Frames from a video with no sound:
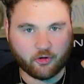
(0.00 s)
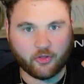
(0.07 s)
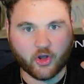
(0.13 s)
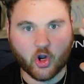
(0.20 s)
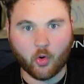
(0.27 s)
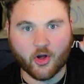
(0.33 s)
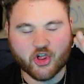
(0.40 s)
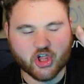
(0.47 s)
the
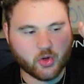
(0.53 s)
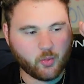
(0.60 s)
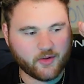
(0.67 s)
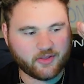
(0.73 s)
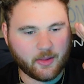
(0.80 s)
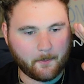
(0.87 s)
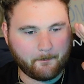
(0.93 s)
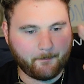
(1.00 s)
question
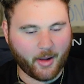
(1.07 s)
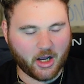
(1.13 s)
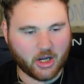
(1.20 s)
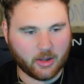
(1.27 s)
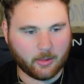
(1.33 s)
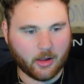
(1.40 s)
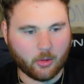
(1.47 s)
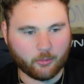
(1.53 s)
with the
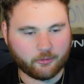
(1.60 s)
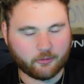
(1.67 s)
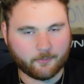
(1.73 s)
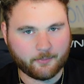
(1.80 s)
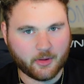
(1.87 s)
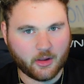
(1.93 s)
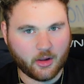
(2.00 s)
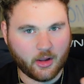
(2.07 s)
bungalows
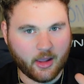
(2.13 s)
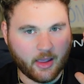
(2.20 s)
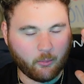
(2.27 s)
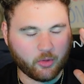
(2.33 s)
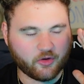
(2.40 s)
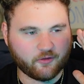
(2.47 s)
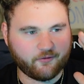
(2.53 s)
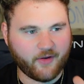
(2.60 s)

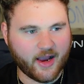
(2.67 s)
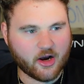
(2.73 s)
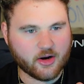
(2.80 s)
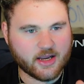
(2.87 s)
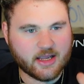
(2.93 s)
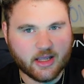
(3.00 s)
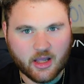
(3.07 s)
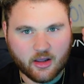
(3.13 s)
was
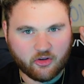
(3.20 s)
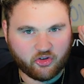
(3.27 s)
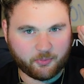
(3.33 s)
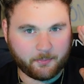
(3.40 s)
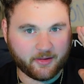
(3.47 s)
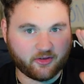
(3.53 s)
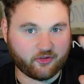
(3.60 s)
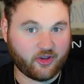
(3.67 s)
very
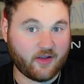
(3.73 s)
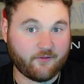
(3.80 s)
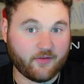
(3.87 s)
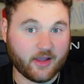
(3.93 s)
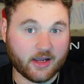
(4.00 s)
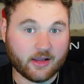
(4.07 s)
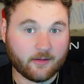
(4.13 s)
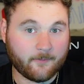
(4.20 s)

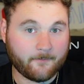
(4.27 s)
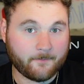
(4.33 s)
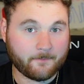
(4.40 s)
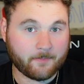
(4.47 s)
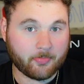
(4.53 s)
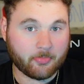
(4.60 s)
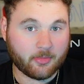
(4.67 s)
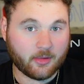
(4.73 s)
specific
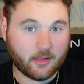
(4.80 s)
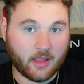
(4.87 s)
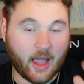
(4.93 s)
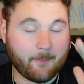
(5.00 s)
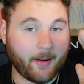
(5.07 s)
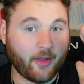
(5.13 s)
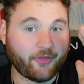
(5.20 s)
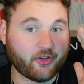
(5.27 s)

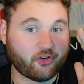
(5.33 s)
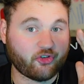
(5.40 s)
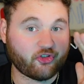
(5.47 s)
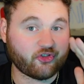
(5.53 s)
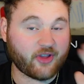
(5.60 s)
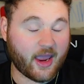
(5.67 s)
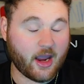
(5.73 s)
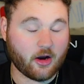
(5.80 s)
about the
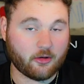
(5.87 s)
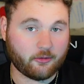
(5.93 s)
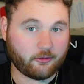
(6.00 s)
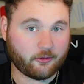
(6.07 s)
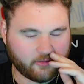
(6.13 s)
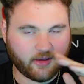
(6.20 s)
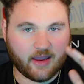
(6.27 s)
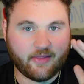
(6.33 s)

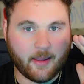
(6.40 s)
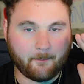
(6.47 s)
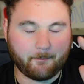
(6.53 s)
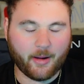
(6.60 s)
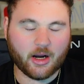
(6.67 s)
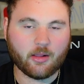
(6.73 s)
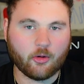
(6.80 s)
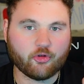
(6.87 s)
stairs, saying that
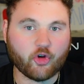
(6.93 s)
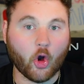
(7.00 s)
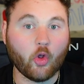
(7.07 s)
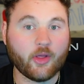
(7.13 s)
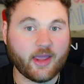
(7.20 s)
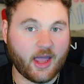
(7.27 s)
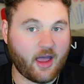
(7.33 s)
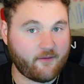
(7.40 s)
bungalows
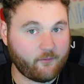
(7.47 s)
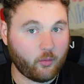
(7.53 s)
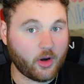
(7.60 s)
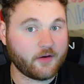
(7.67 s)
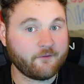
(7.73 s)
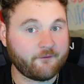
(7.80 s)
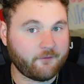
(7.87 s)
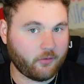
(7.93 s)
only have
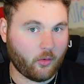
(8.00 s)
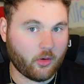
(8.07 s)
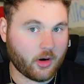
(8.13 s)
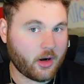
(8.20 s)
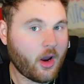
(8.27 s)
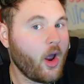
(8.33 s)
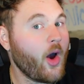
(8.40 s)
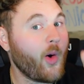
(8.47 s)
1 floor,
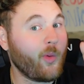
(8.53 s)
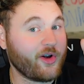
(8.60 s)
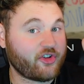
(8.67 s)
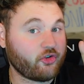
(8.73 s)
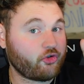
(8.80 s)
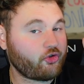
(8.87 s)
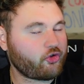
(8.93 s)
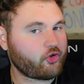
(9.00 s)
which
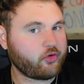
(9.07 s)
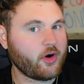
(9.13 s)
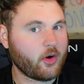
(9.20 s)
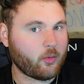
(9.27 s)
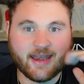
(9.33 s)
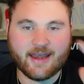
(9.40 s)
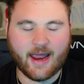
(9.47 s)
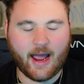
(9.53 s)
is
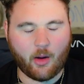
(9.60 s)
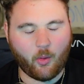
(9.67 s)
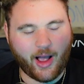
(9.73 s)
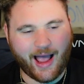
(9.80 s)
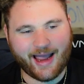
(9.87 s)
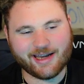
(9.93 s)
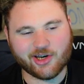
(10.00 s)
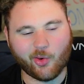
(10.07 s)
true. Now,
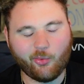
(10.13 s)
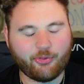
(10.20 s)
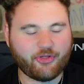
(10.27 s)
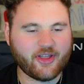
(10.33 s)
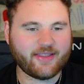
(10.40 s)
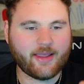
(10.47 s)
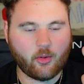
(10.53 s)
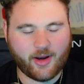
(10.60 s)
I don't
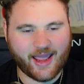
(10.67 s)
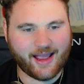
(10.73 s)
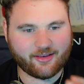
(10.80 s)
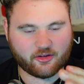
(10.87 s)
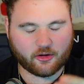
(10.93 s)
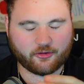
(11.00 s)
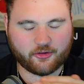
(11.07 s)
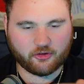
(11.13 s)
think they would
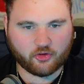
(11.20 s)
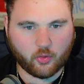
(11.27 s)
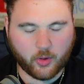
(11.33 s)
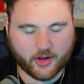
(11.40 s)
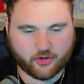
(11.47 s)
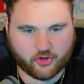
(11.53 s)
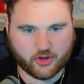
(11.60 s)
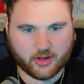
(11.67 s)
ask us this
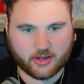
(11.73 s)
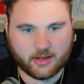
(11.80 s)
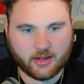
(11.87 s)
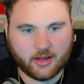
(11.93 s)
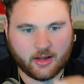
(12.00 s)
question